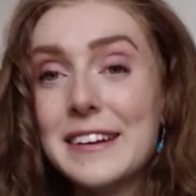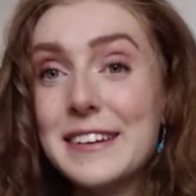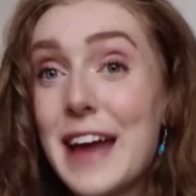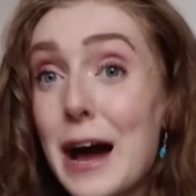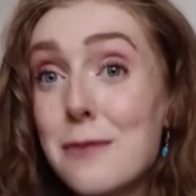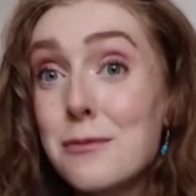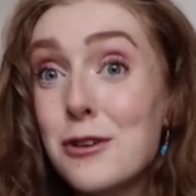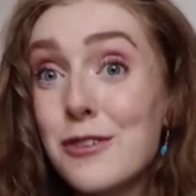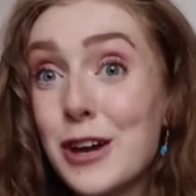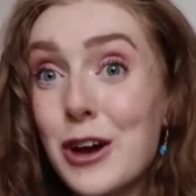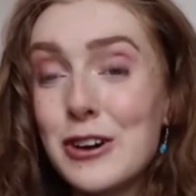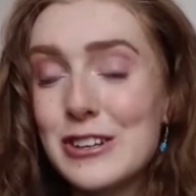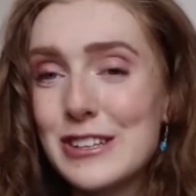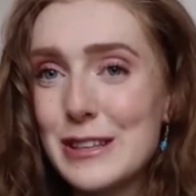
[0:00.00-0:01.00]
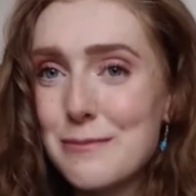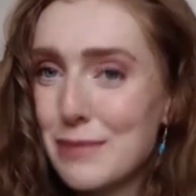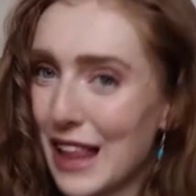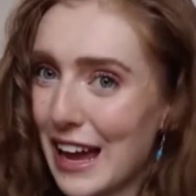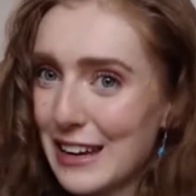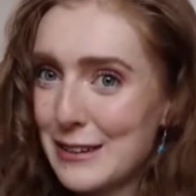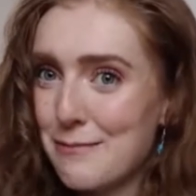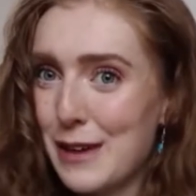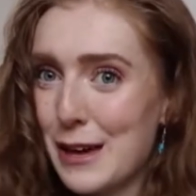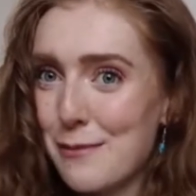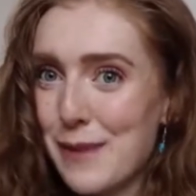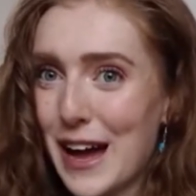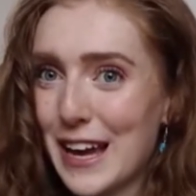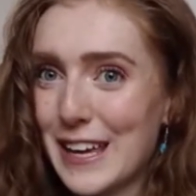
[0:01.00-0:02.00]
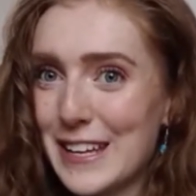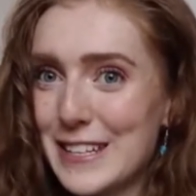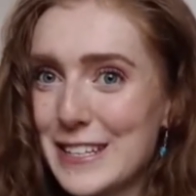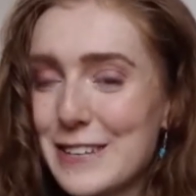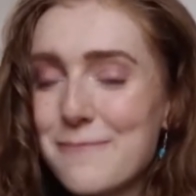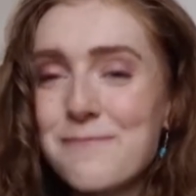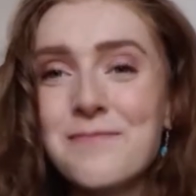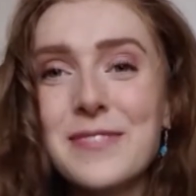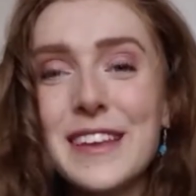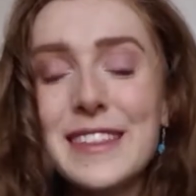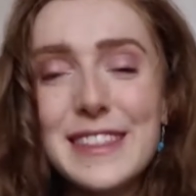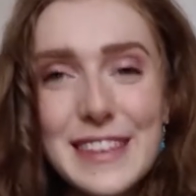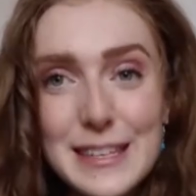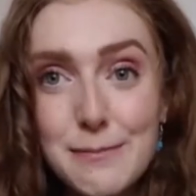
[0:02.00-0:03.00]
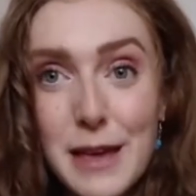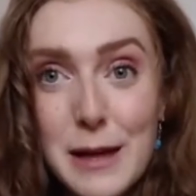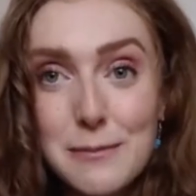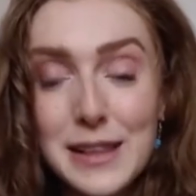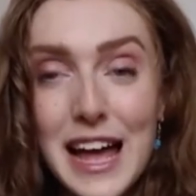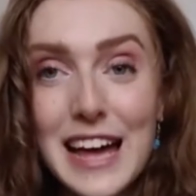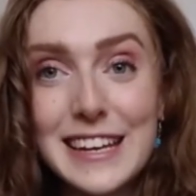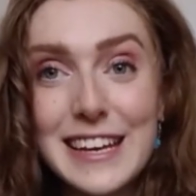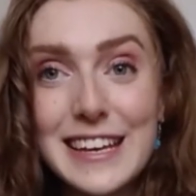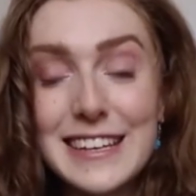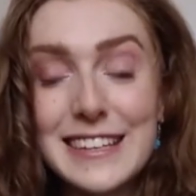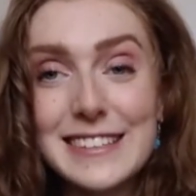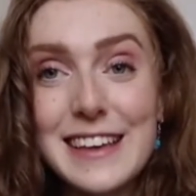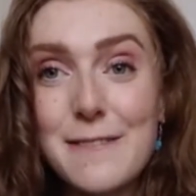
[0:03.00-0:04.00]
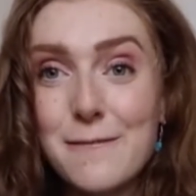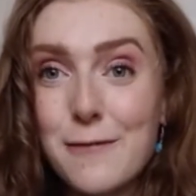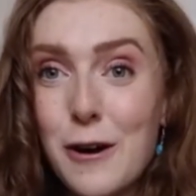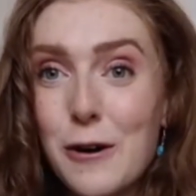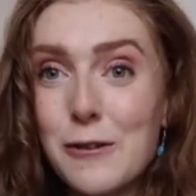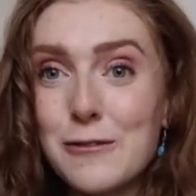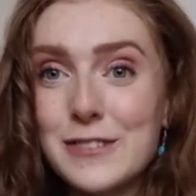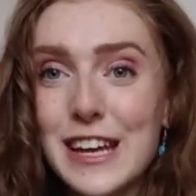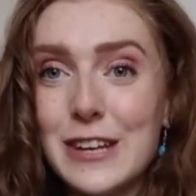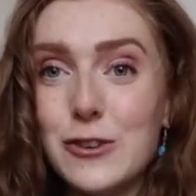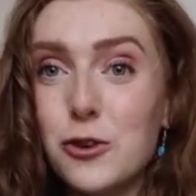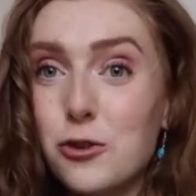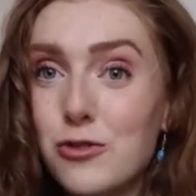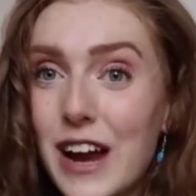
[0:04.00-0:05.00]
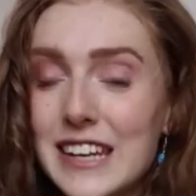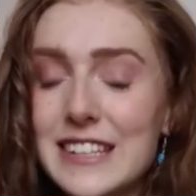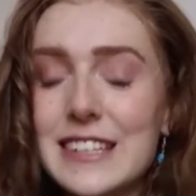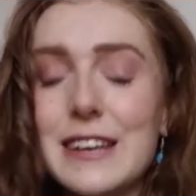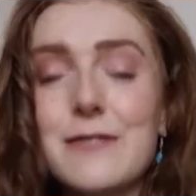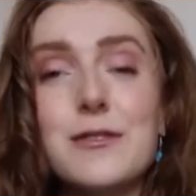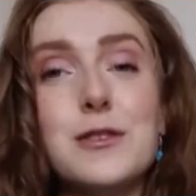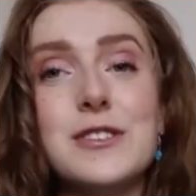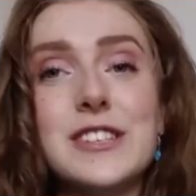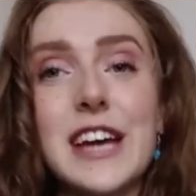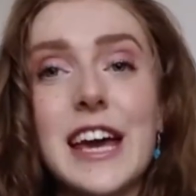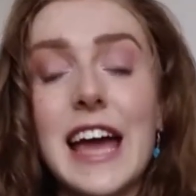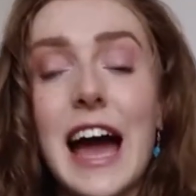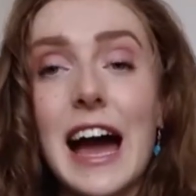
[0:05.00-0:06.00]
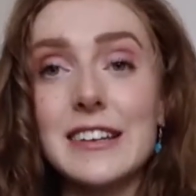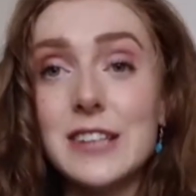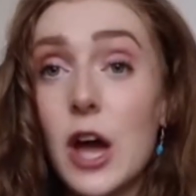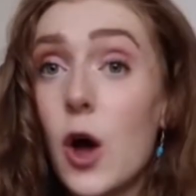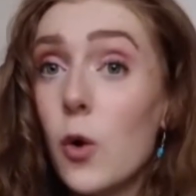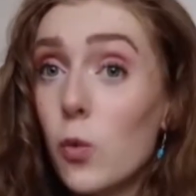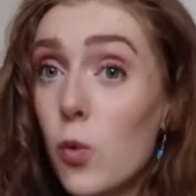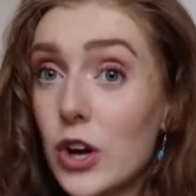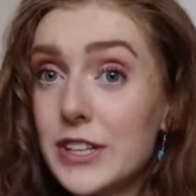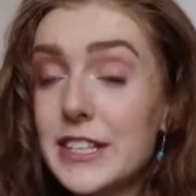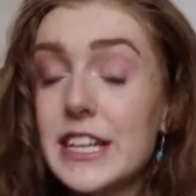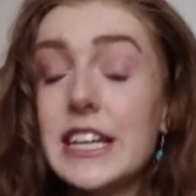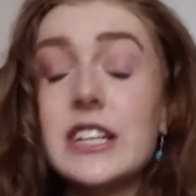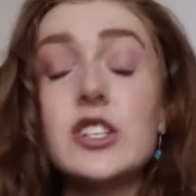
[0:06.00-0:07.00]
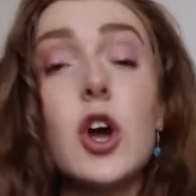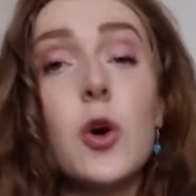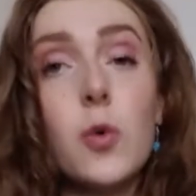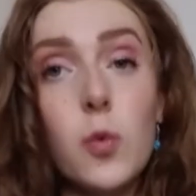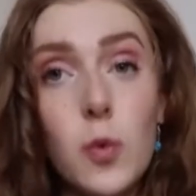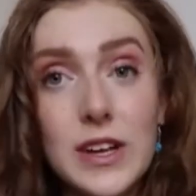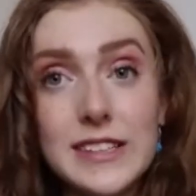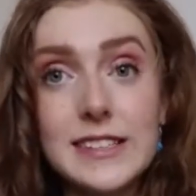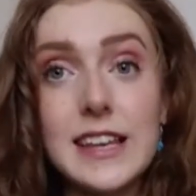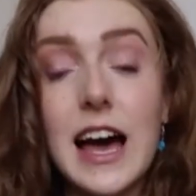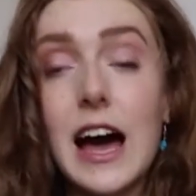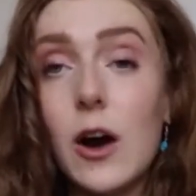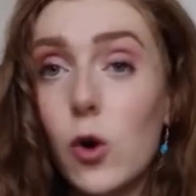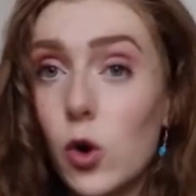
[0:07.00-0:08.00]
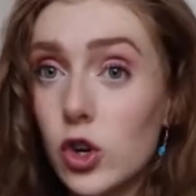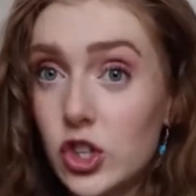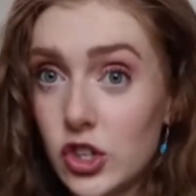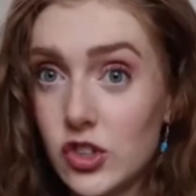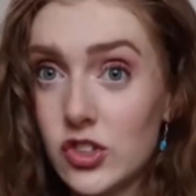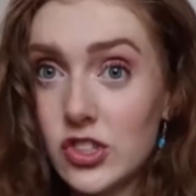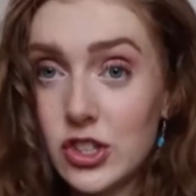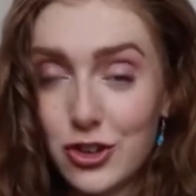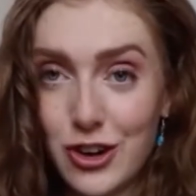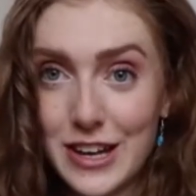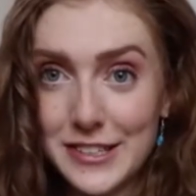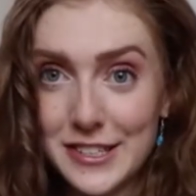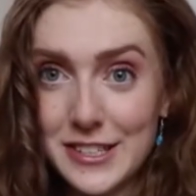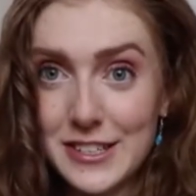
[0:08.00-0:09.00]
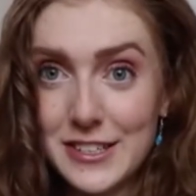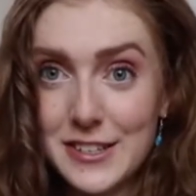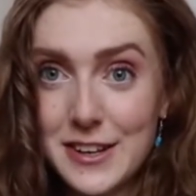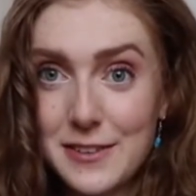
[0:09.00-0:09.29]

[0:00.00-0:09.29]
Now moving on to the platinum meal package. This meal plan is involved in your rent if you stay at Wantage, Windsor or Dunstan Crescent.